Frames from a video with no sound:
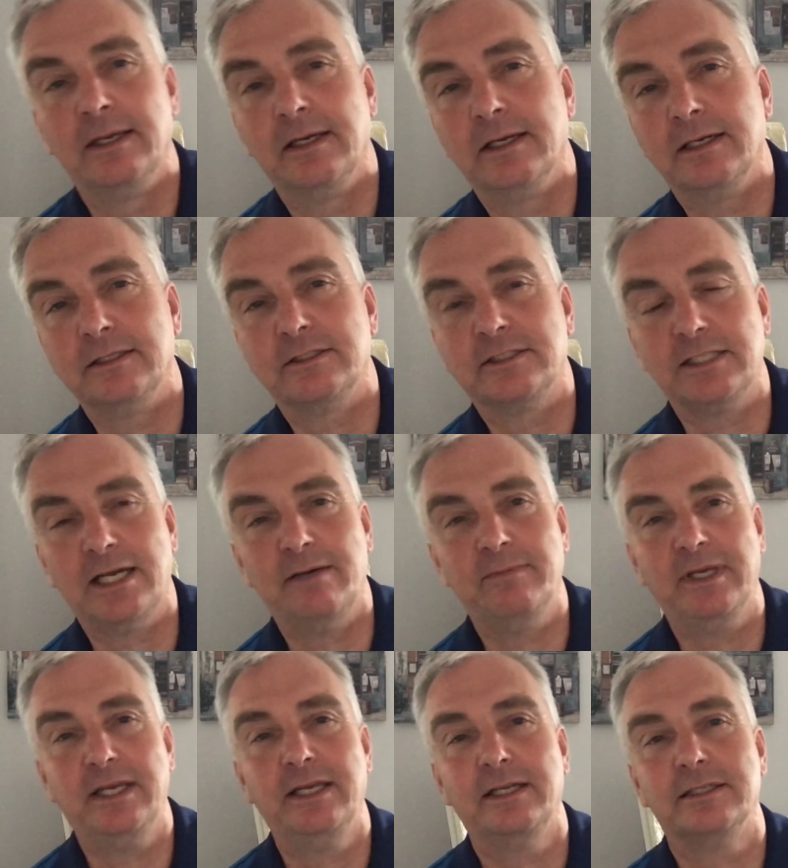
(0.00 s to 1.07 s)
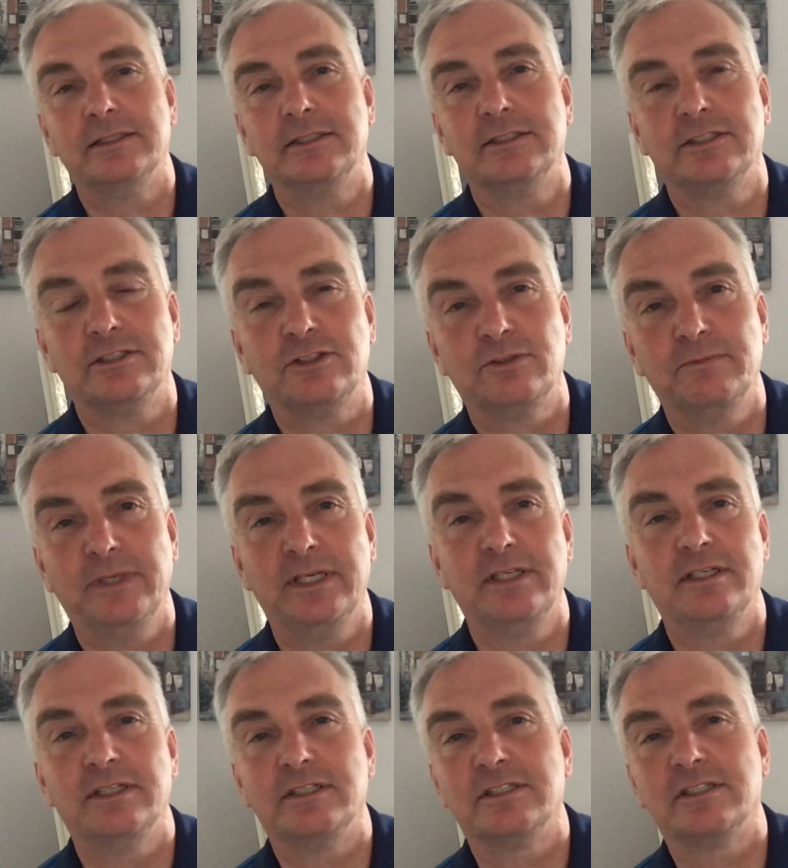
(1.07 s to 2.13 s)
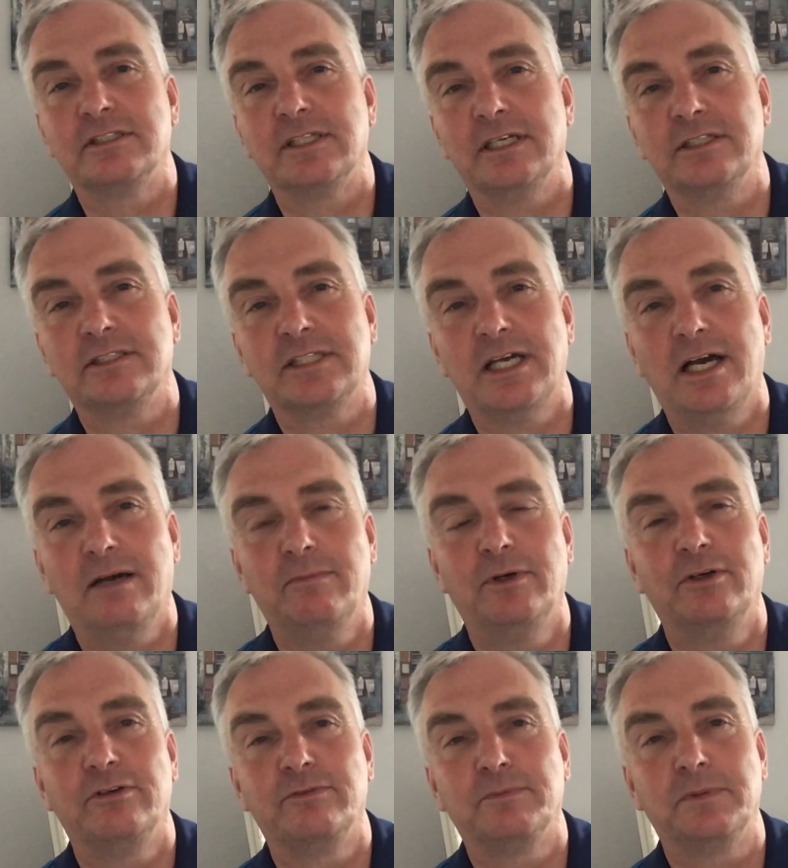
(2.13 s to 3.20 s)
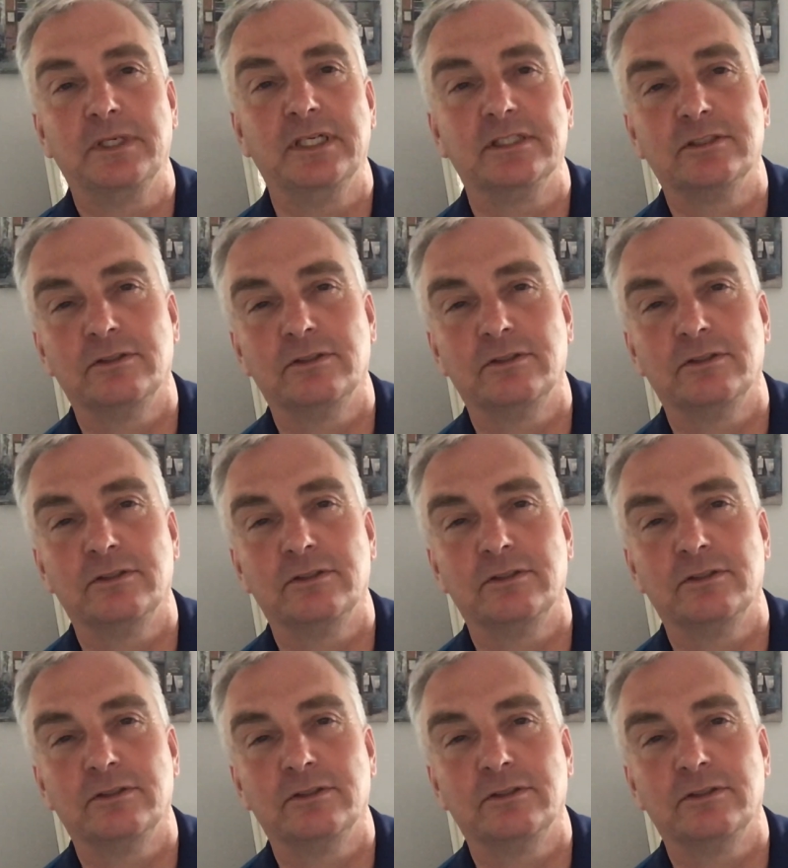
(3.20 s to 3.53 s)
And Psalm 8 is a tremendous psalm of praise.